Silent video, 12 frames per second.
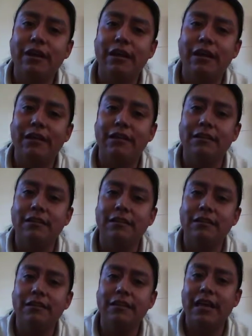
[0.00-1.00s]
and
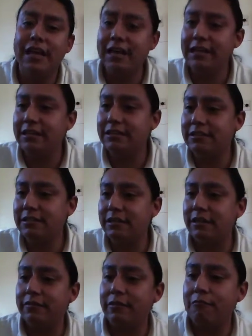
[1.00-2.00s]
gauge
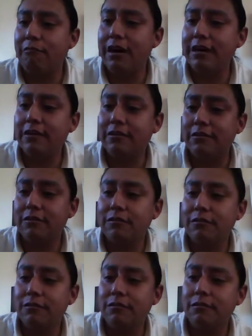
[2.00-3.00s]
of the wire
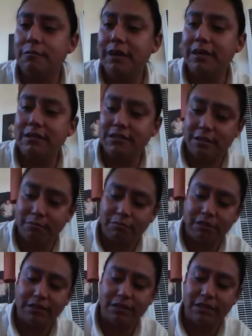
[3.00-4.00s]
to make the jump
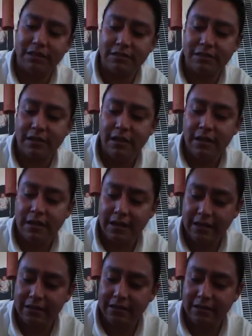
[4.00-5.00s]
rings is
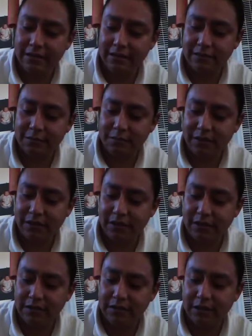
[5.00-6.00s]

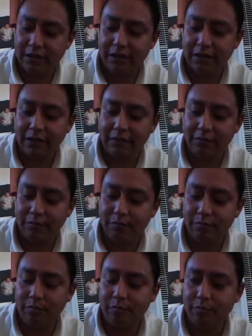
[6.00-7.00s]
because I like
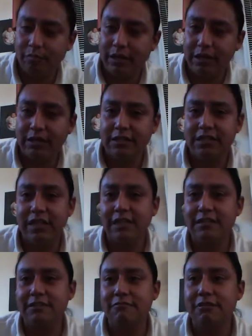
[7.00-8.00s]
making
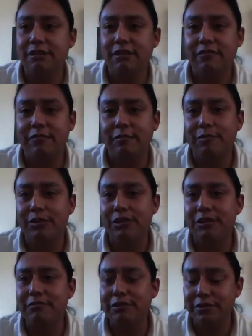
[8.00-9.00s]
chains with different
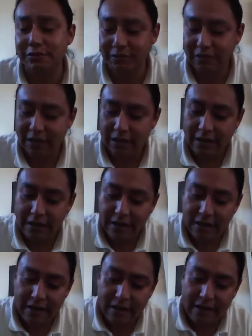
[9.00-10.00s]
materials,
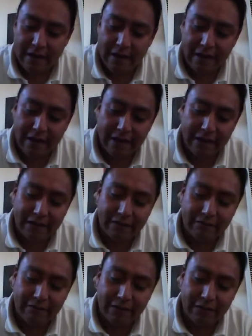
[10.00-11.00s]

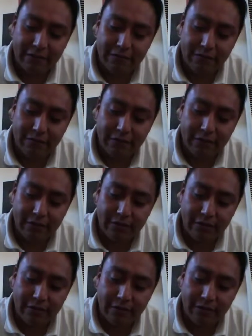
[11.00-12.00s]
and when
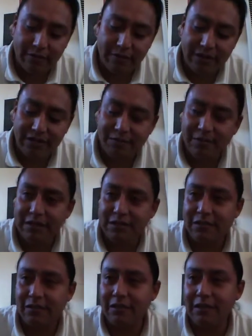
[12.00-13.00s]
their measurements
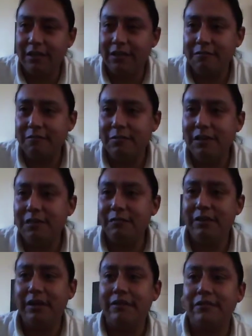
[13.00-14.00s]
are in
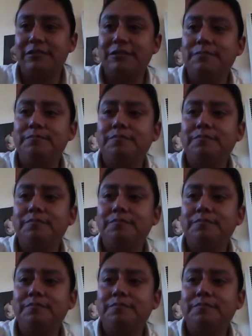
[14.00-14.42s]
millimeters,